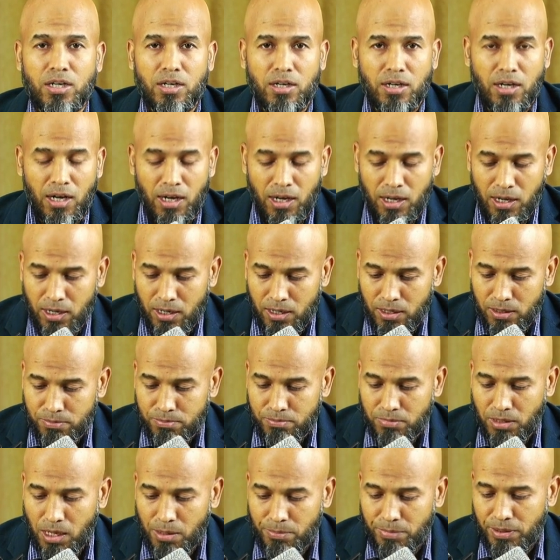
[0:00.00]

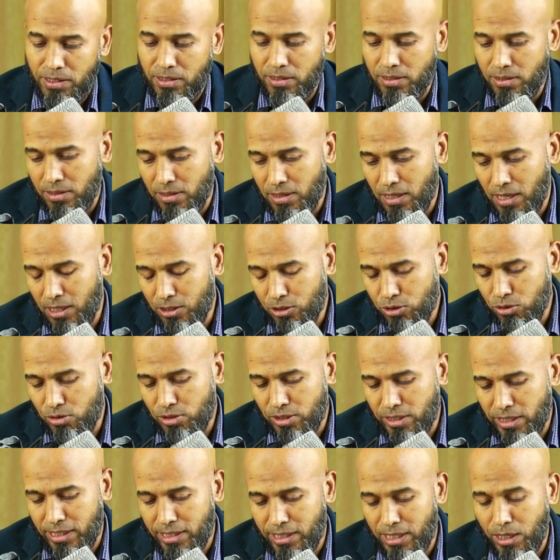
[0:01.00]
I should
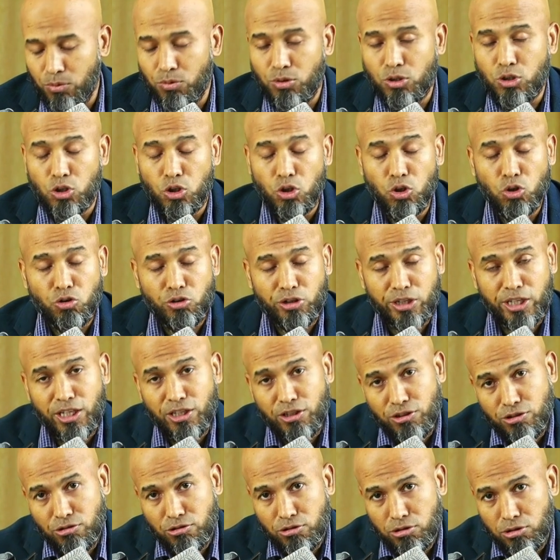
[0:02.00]
say they would look
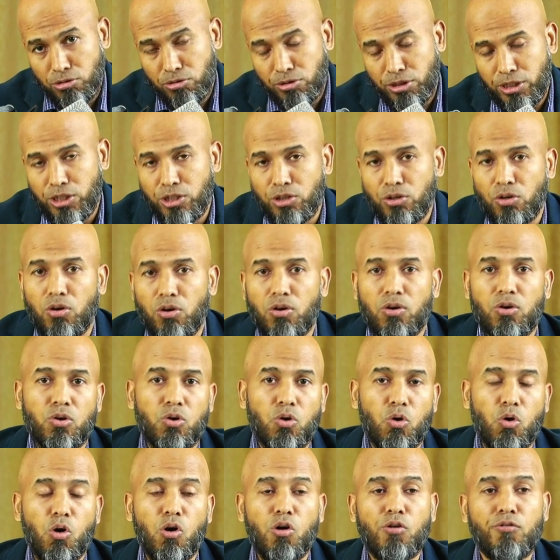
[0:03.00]
into your
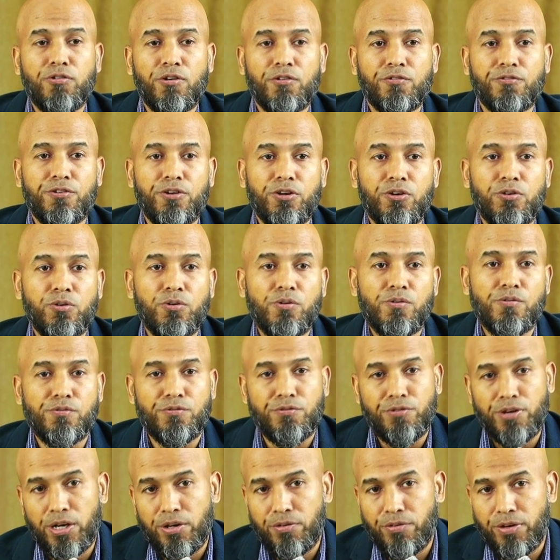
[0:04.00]
overview
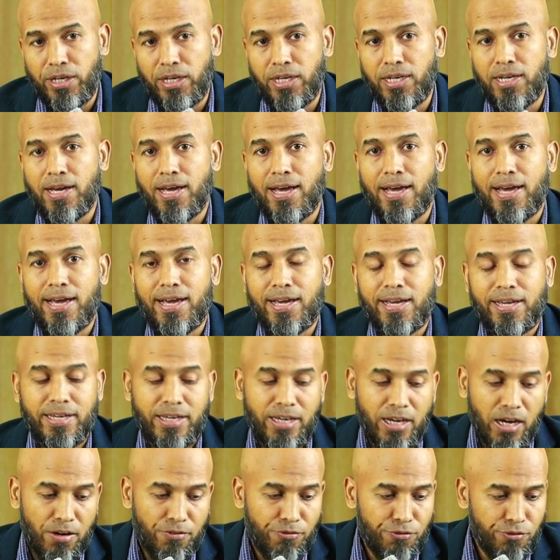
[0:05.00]
very
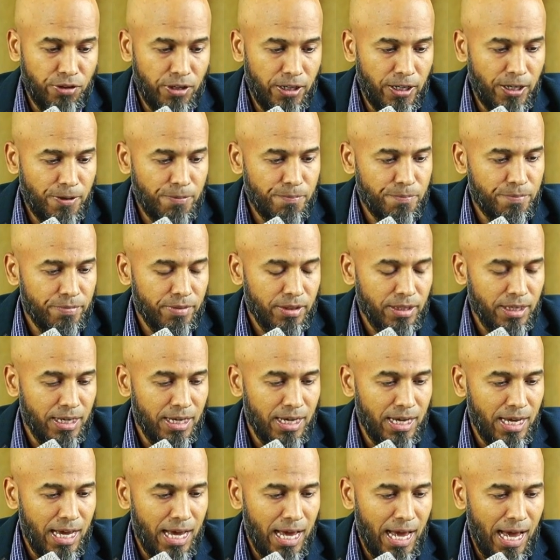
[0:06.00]
carefully.
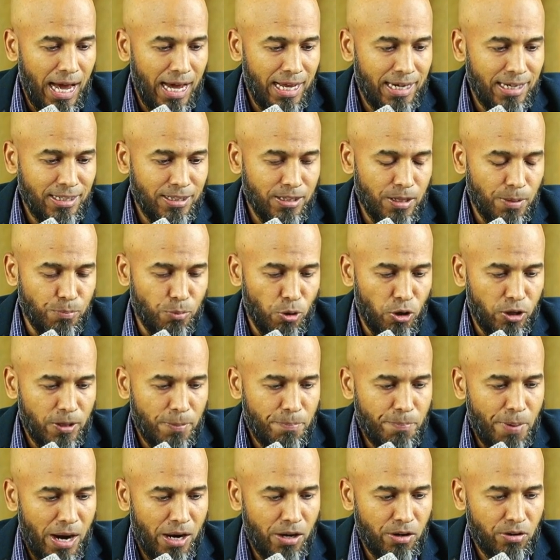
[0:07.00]
And in the body
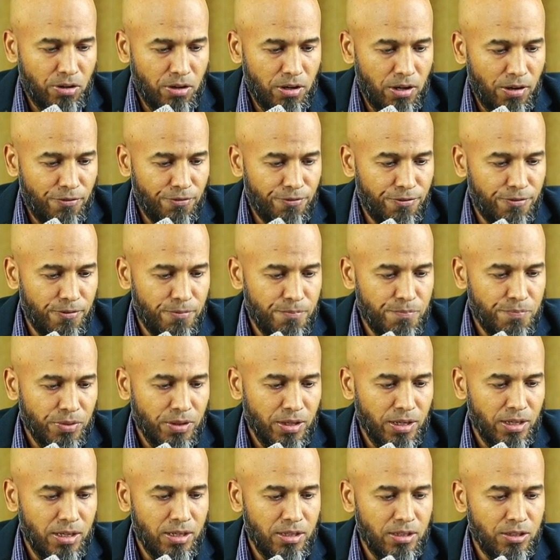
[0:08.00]
paragraph,
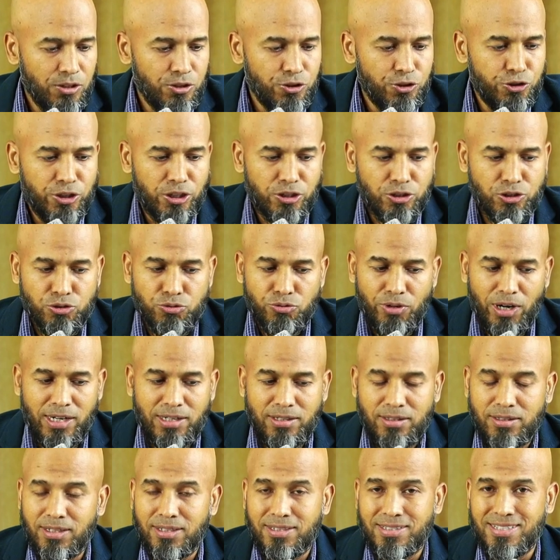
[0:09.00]
just
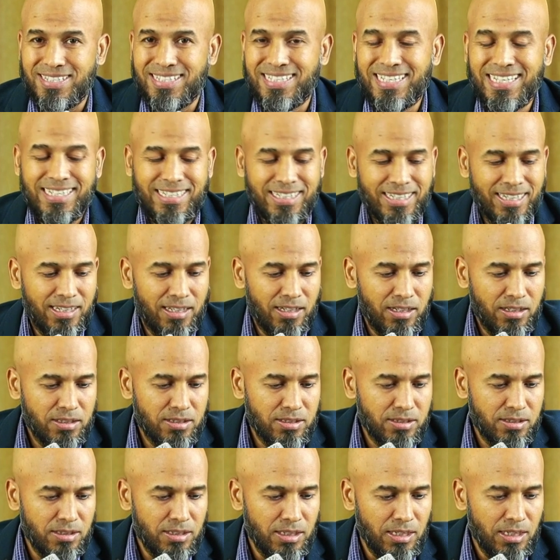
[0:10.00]
write the
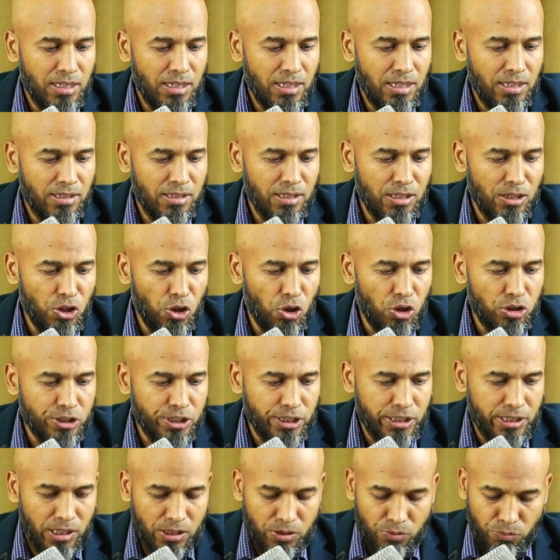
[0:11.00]
details in a
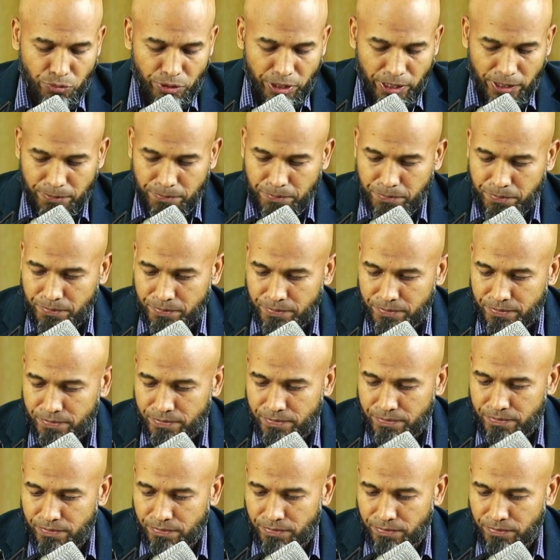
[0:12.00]
logical way.
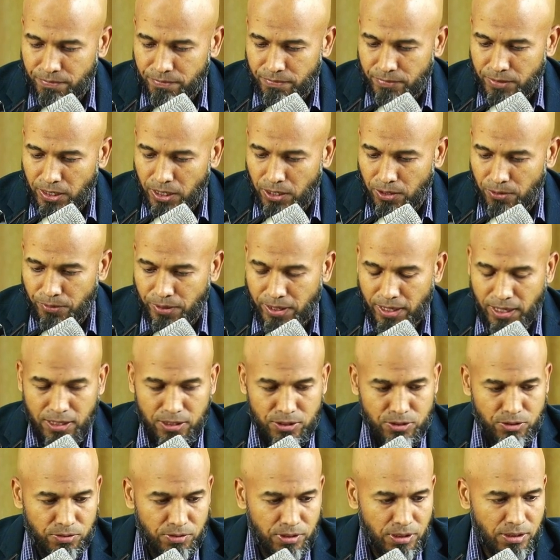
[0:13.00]
Okay,
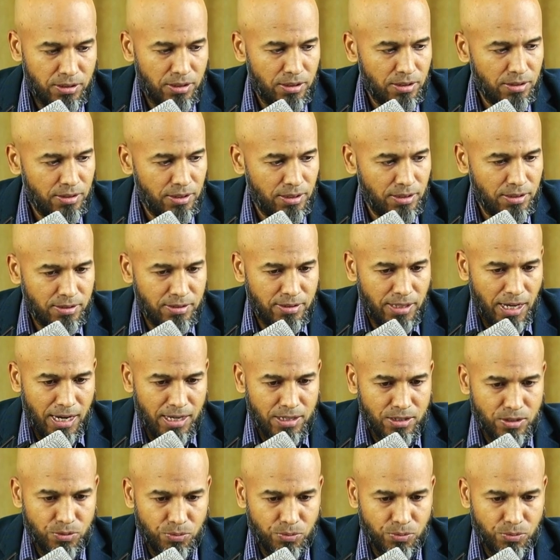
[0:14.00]
so these are things that